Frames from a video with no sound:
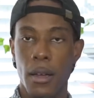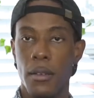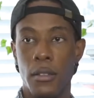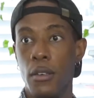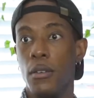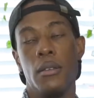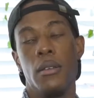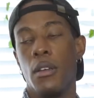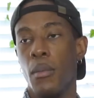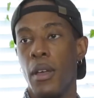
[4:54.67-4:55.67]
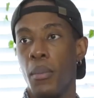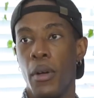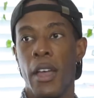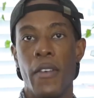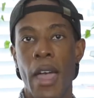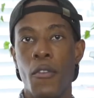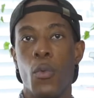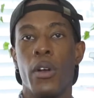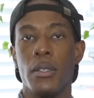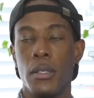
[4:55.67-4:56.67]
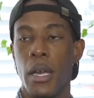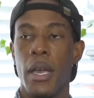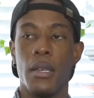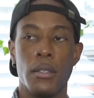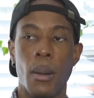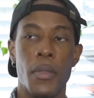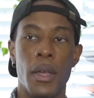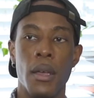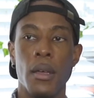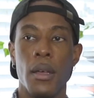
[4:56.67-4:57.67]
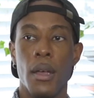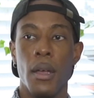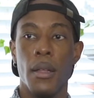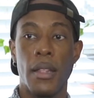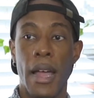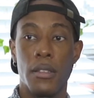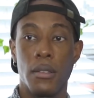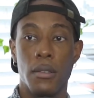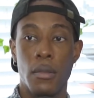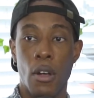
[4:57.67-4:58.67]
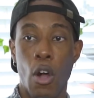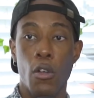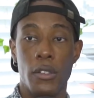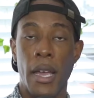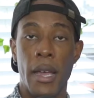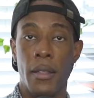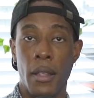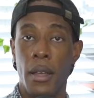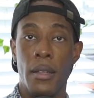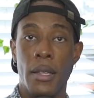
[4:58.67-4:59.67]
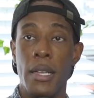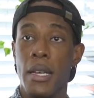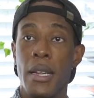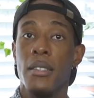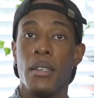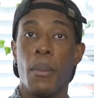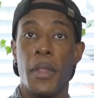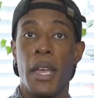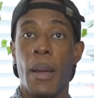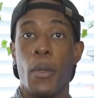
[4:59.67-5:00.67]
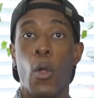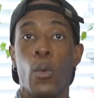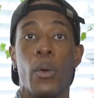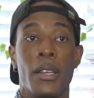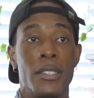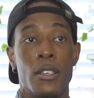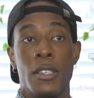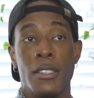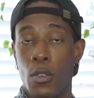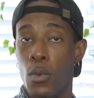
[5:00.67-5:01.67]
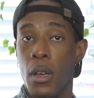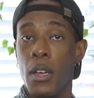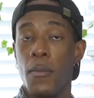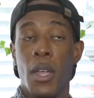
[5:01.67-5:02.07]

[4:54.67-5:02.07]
dude, you know what I mean? But if everyone is saying something, they're all saying that it needs something, and I'm the only one disagreeing.